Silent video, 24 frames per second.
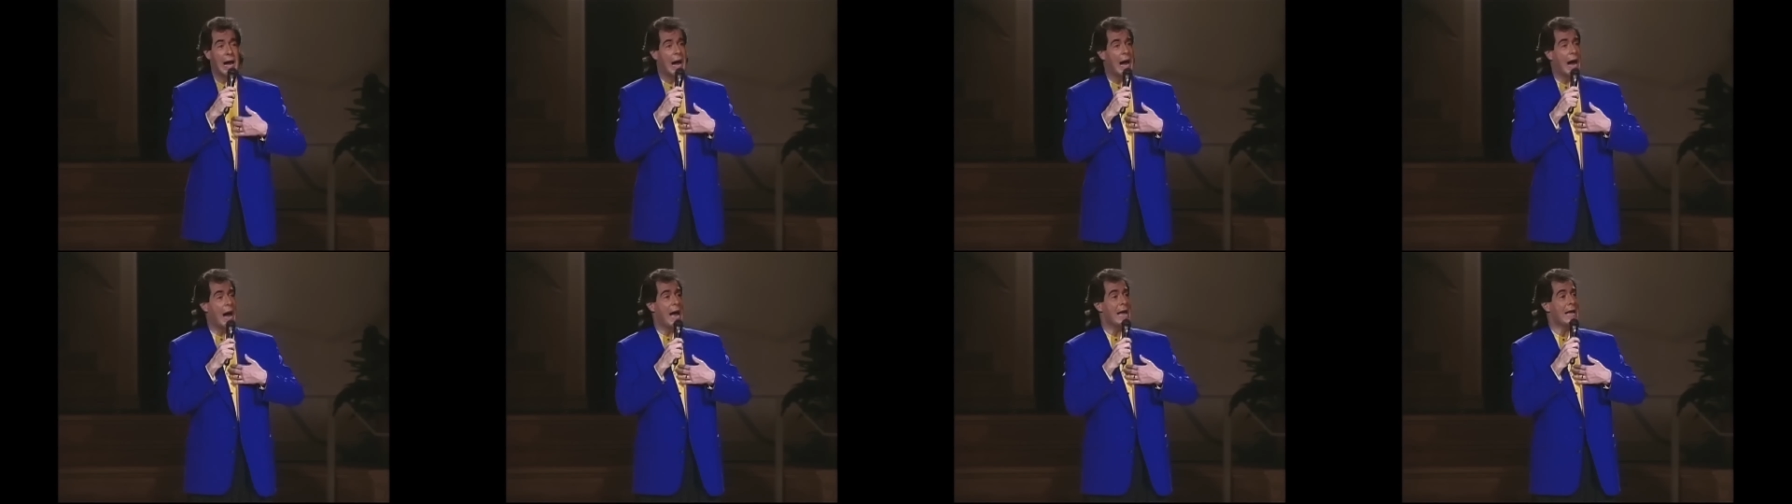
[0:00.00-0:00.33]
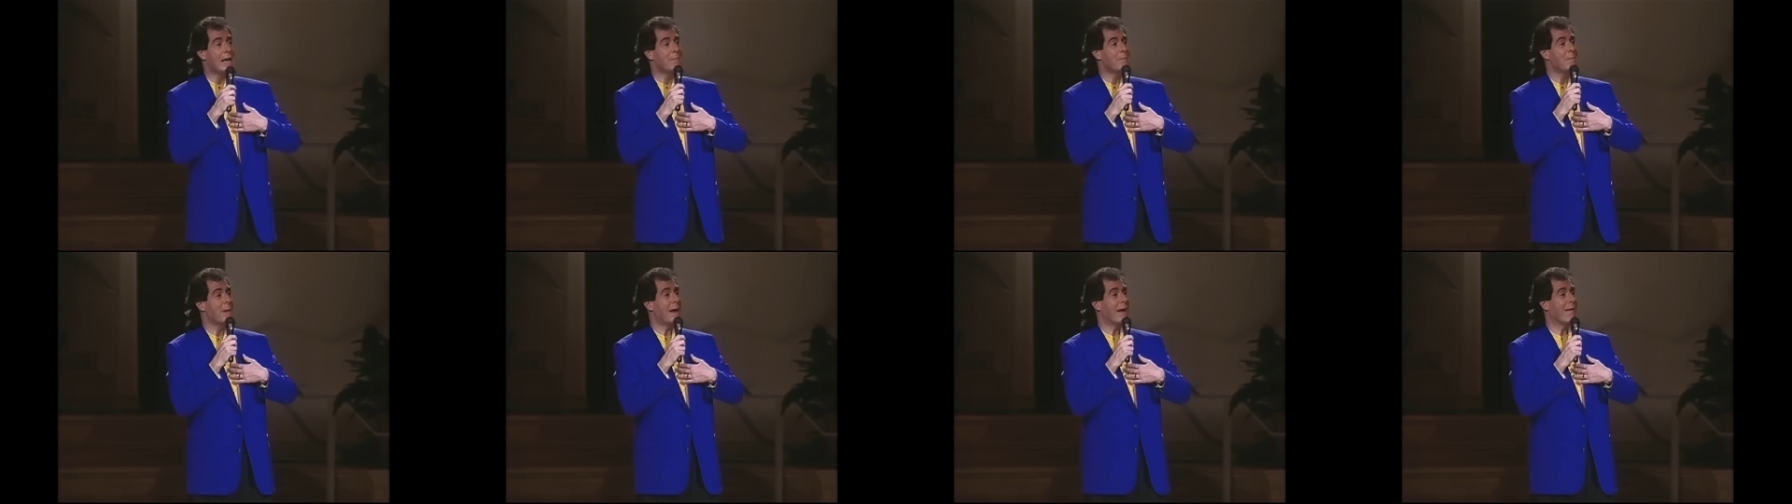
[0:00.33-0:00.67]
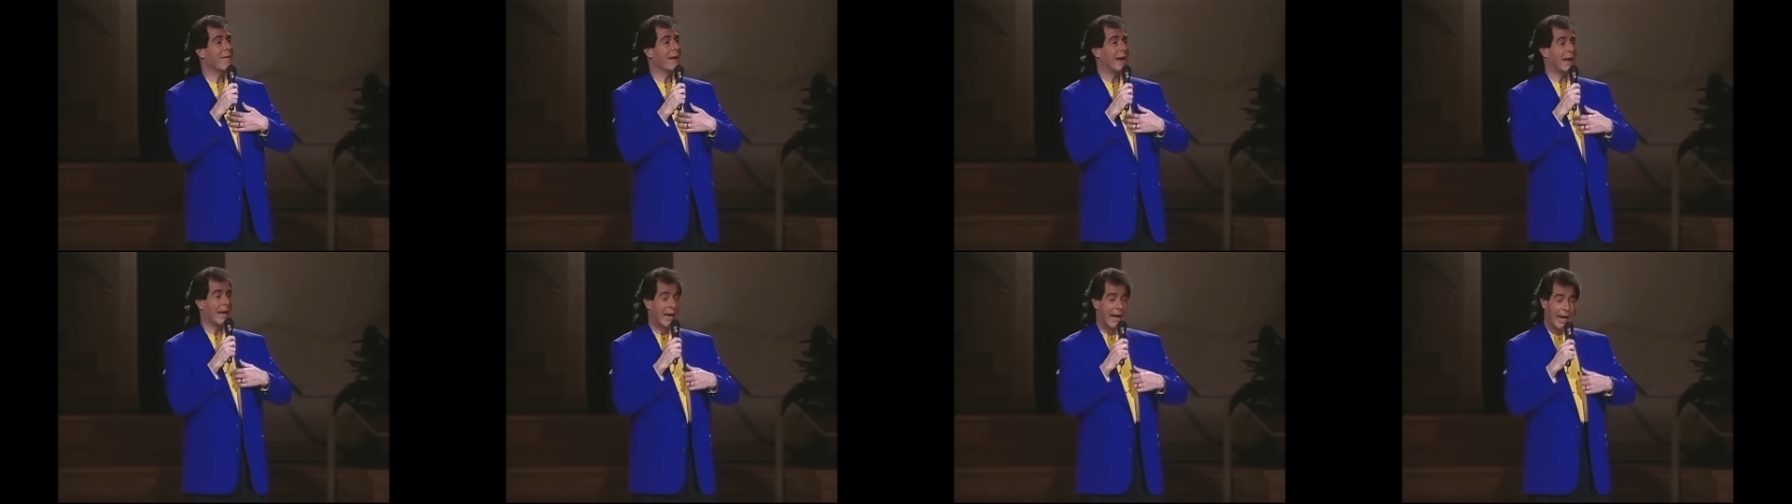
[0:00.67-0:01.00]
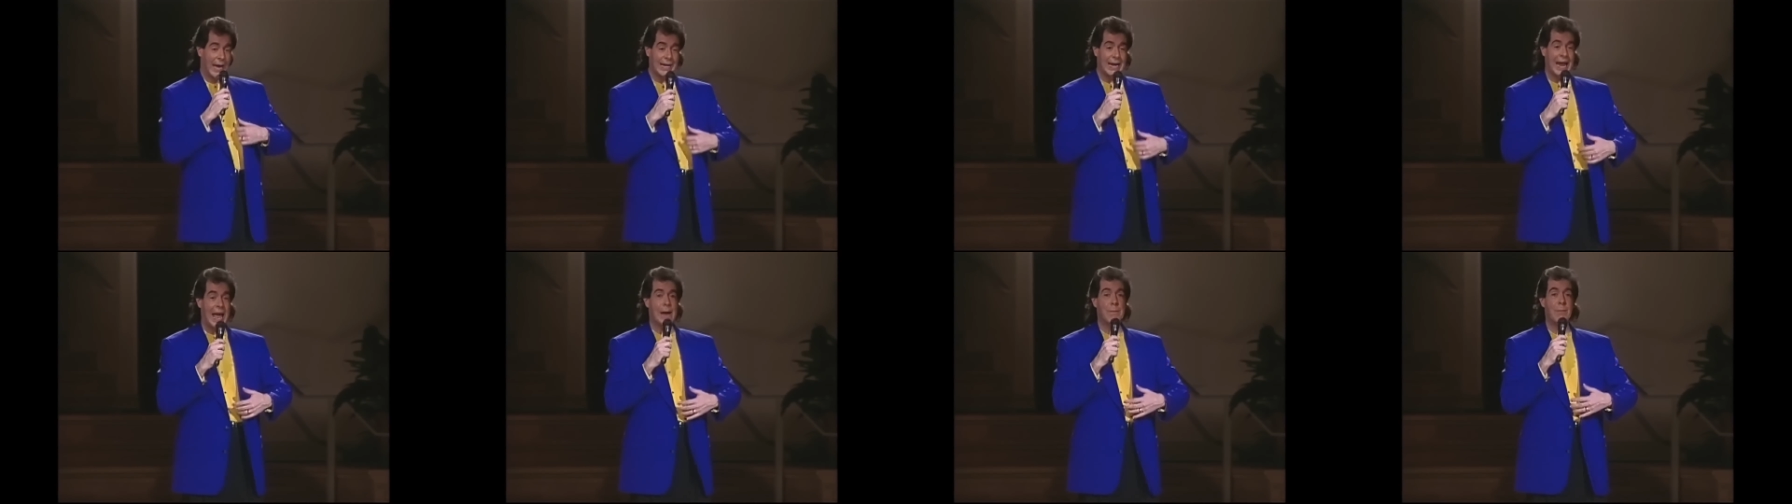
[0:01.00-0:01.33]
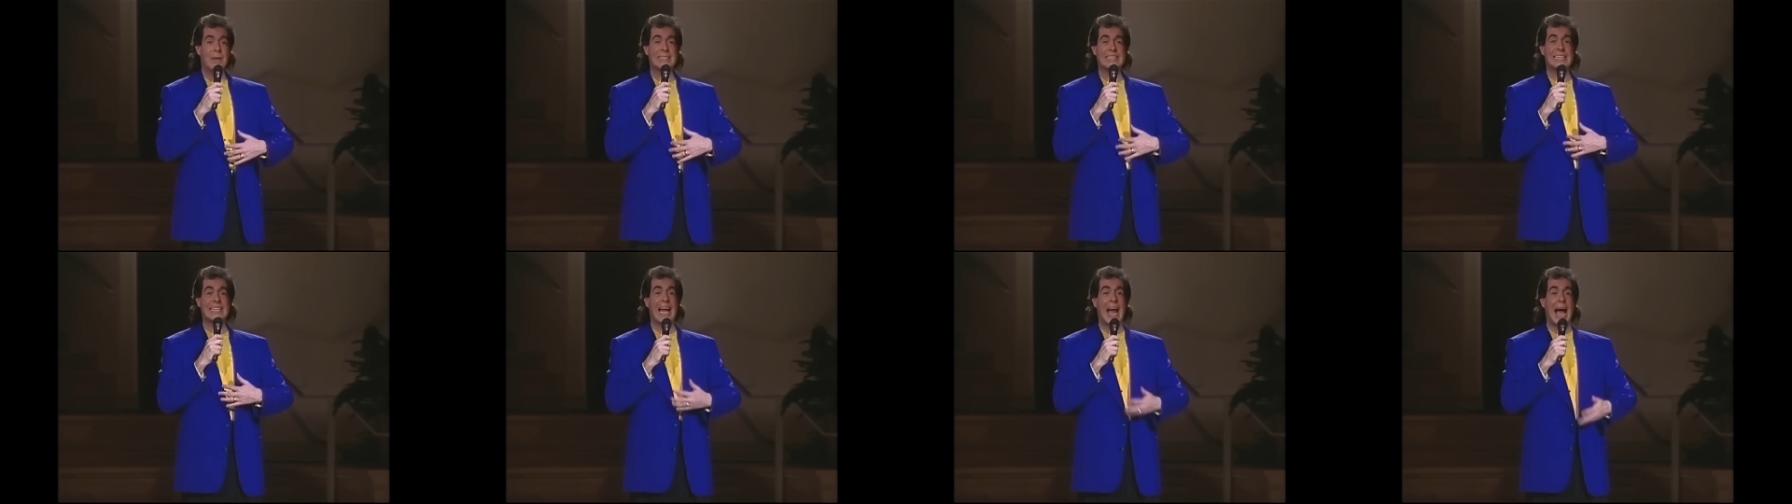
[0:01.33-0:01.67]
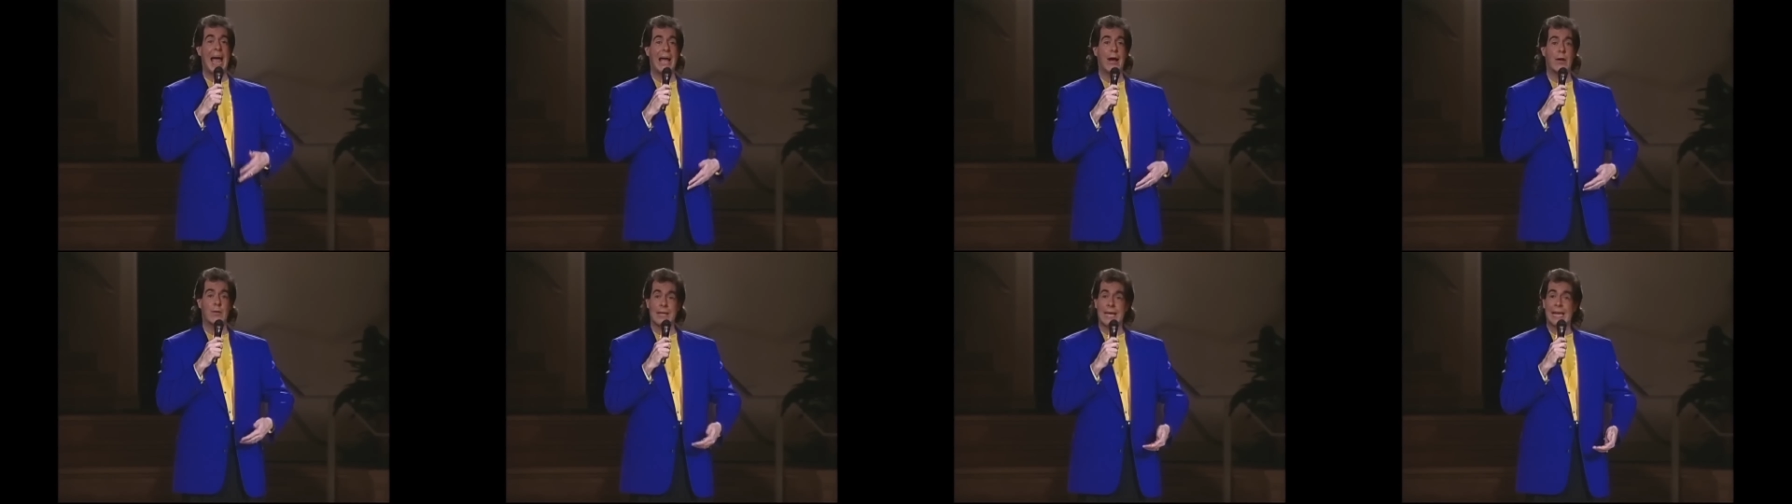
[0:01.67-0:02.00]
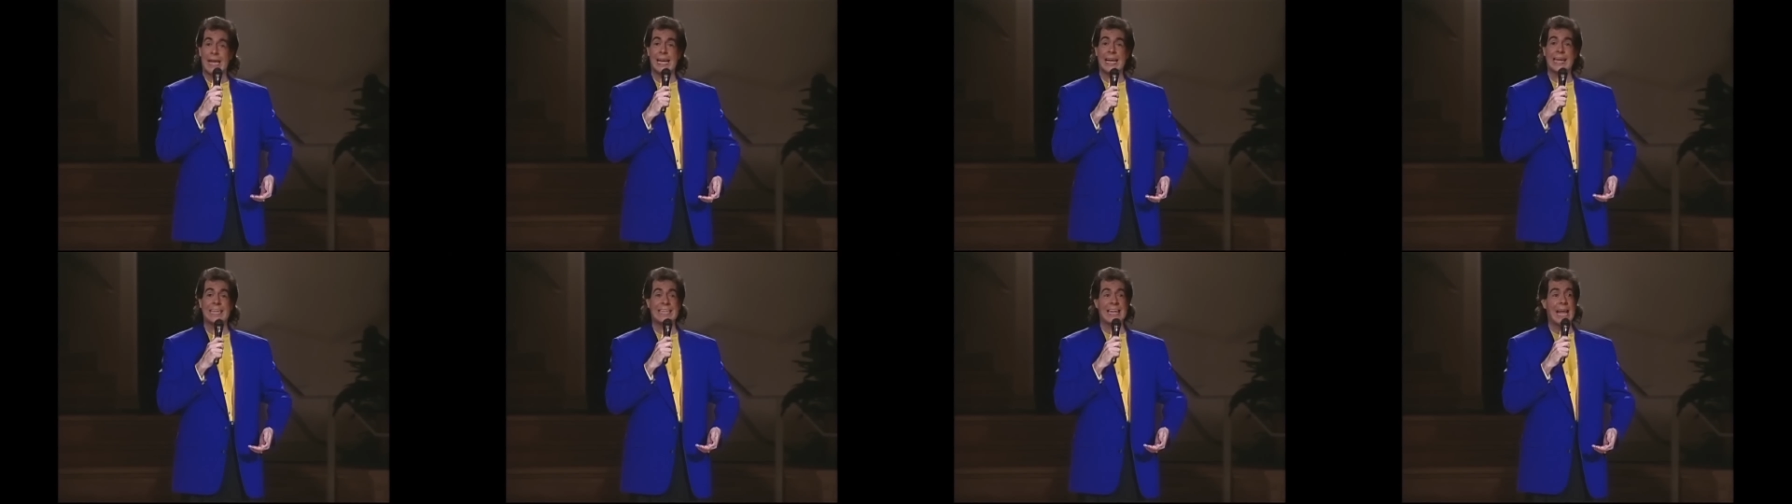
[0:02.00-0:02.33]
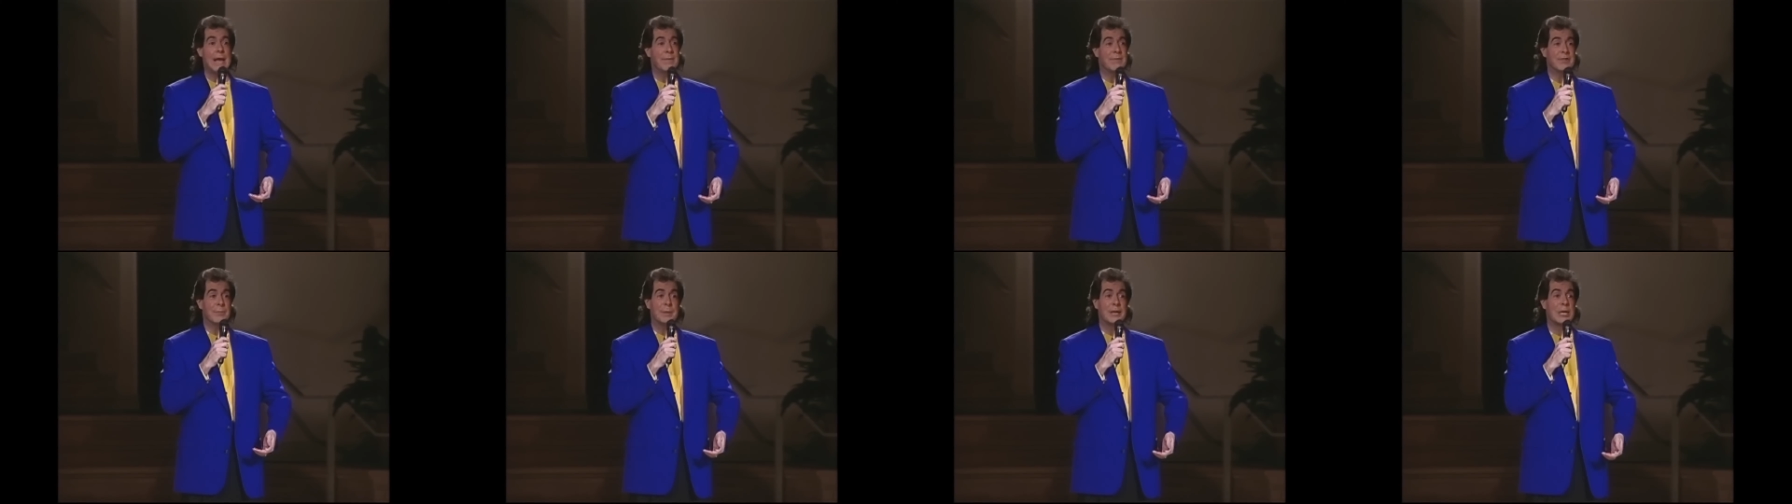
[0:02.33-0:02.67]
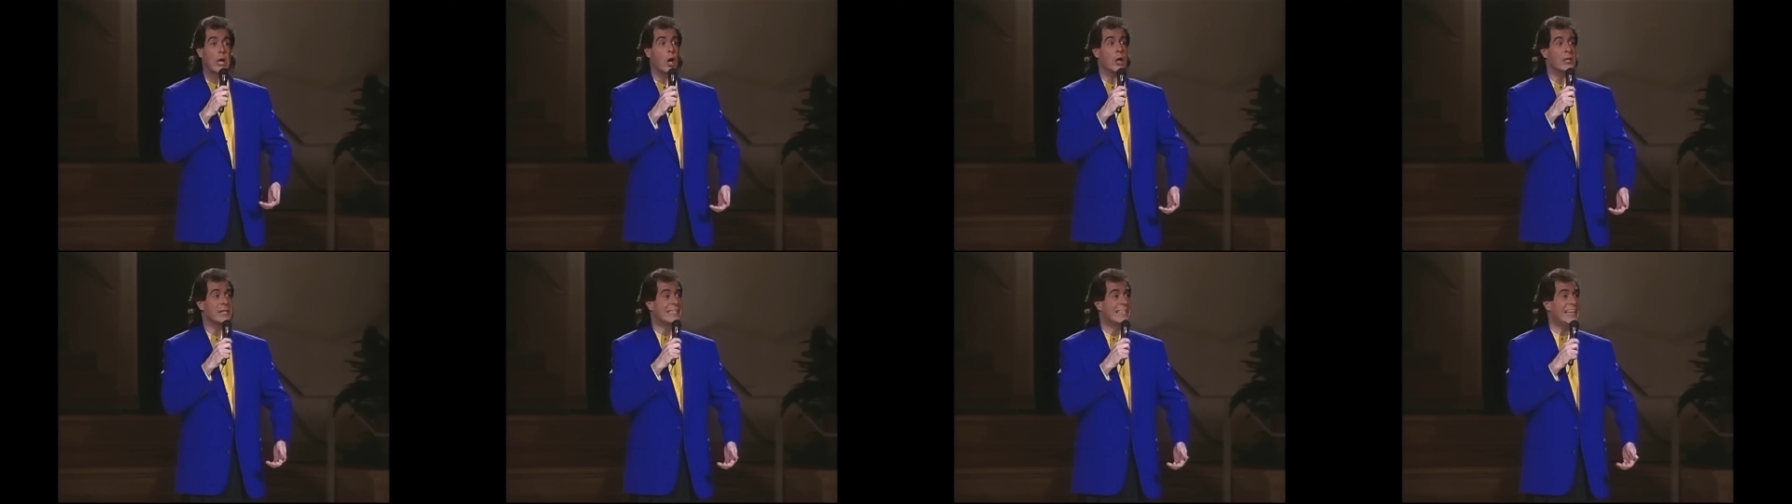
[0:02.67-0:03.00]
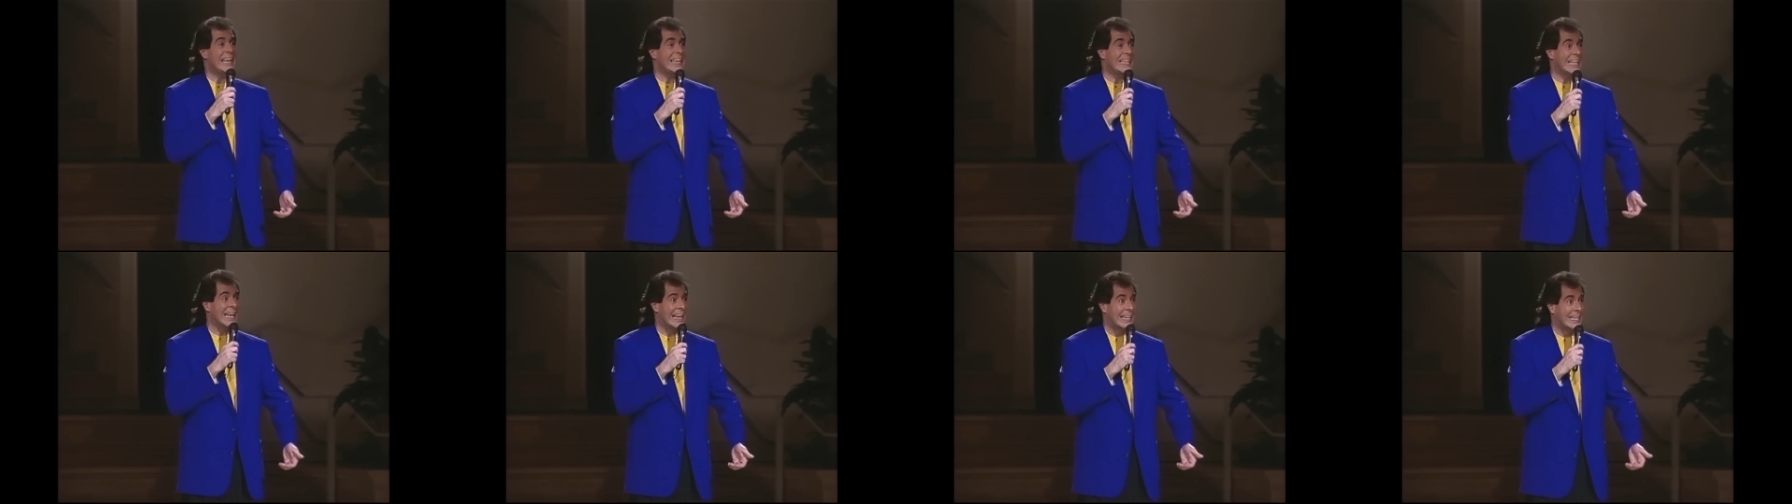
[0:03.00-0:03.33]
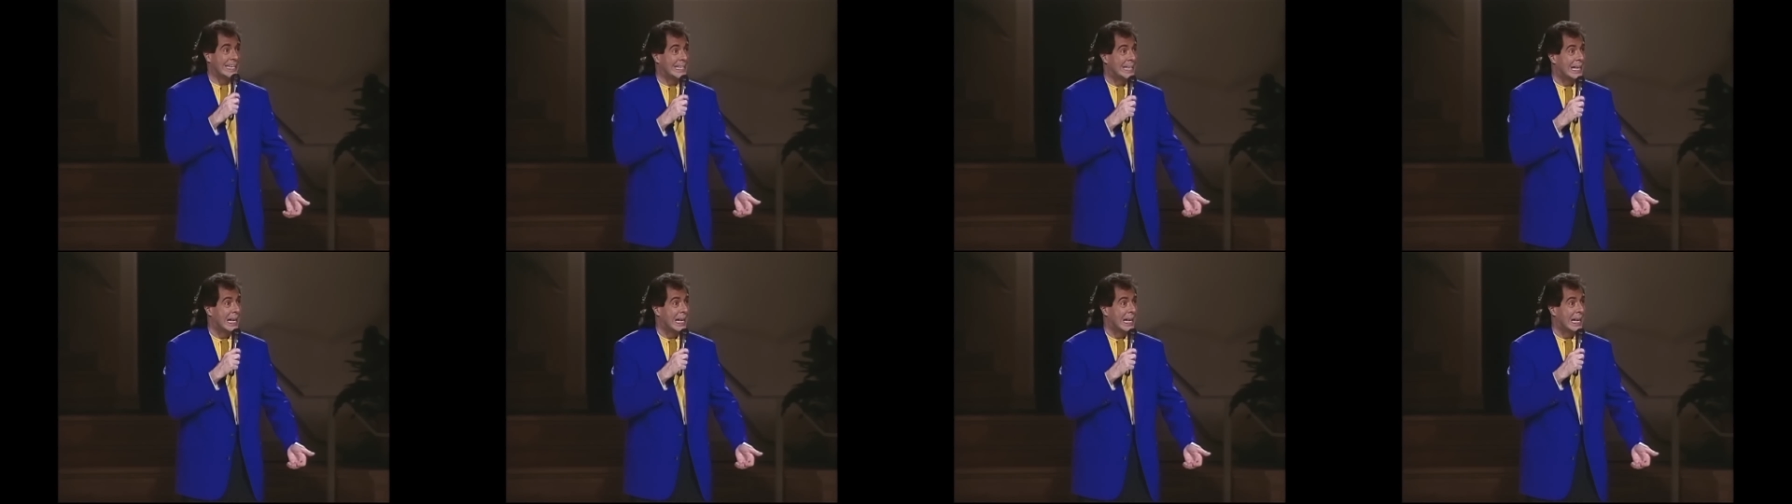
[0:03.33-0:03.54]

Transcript: I am Mary, and I have a child, and his name should be called Jesus.